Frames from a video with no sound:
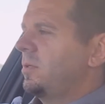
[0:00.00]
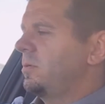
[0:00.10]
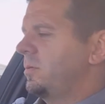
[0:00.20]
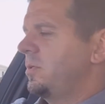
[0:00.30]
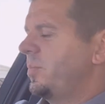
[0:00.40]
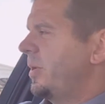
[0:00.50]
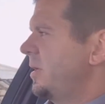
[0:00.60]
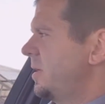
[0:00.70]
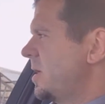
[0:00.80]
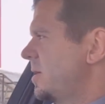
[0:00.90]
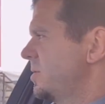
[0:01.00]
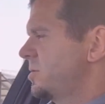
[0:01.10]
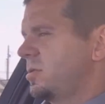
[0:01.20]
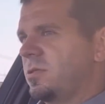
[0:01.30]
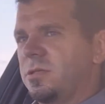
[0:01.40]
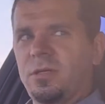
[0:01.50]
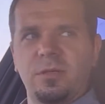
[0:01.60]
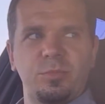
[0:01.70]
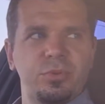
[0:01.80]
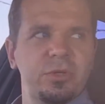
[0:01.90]
You don't need to pay cash.
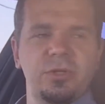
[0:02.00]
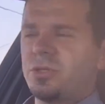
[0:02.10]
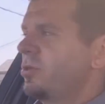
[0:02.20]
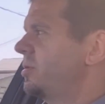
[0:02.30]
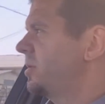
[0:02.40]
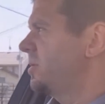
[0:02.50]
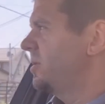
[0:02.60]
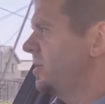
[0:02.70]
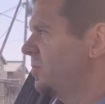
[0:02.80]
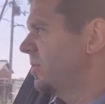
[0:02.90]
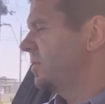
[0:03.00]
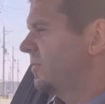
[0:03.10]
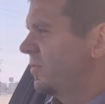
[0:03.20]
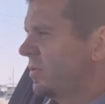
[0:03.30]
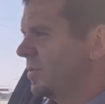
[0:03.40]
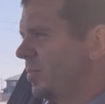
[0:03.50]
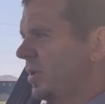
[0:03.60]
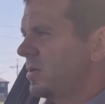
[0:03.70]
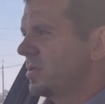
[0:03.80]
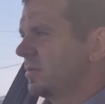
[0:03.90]
I'm pretty sure you didn't need one for a
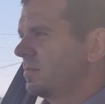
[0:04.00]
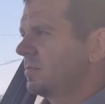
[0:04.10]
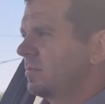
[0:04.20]
deposit.